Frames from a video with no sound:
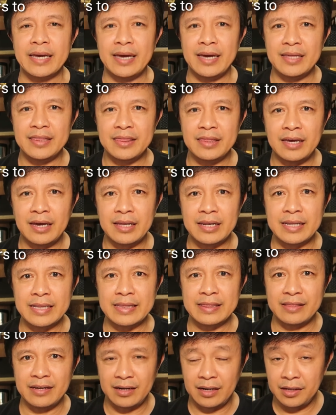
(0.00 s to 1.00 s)
And
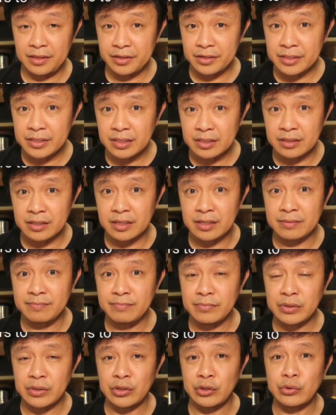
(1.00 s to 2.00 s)
then the other
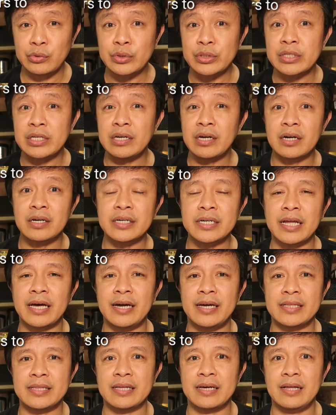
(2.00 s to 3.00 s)
term used in our
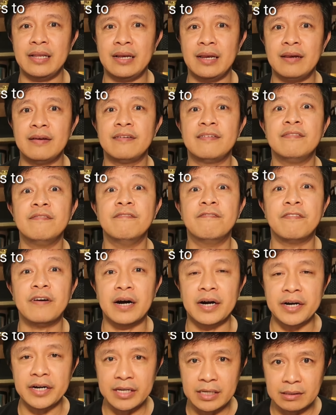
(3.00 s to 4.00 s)
title,
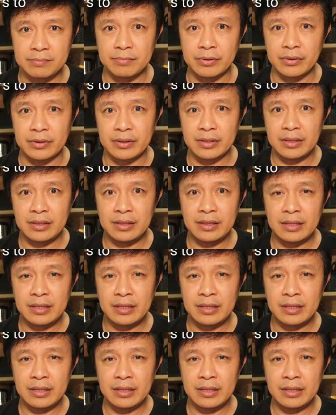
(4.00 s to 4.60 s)
variable,